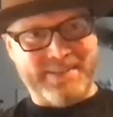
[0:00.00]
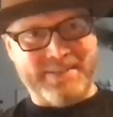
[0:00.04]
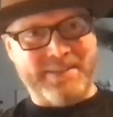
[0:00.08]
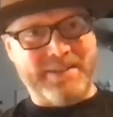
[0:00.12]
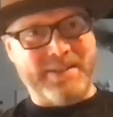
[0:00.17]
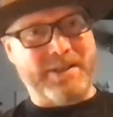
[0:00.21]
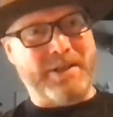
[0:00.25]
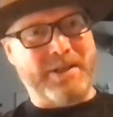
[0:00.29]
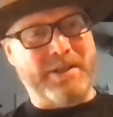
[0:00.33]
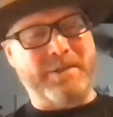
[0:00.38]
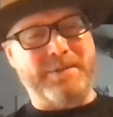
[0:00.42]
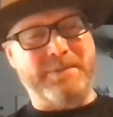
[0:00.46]

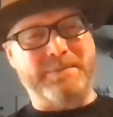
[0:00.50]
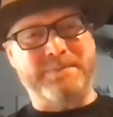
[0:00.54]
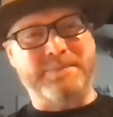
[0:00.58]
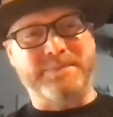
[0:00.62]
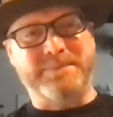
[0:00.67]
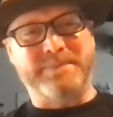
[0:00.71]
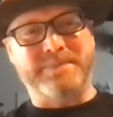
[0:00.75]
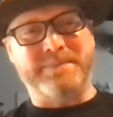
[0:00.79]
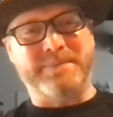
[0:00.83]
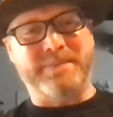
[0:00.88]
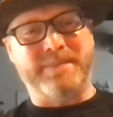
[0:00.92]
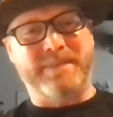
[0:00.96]
No.
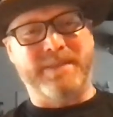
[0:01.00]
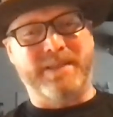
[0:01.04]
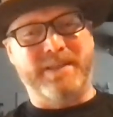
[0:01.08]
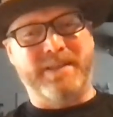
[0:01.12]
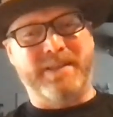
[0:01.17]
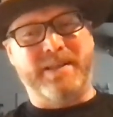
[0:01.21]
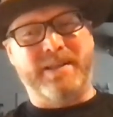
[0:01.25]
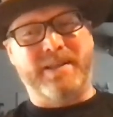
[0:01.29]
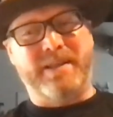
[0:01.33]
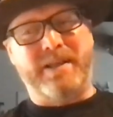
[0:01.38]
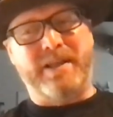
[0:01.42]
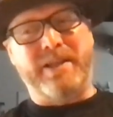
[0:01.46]

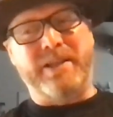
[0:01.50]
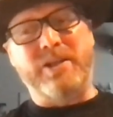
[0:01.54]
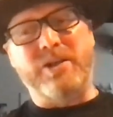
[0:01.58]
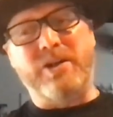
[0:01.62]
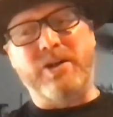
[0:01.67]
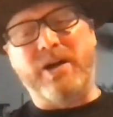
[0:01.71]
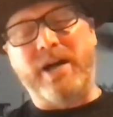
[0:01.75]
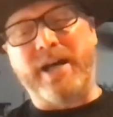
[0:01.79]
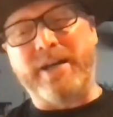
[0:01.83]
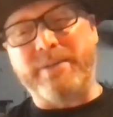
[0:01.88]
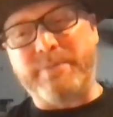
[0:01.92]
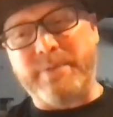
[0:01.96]
You
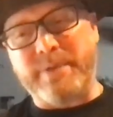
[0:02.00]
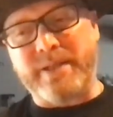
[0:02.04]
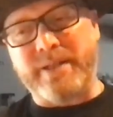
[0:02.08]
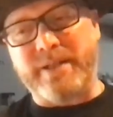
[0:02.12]
know,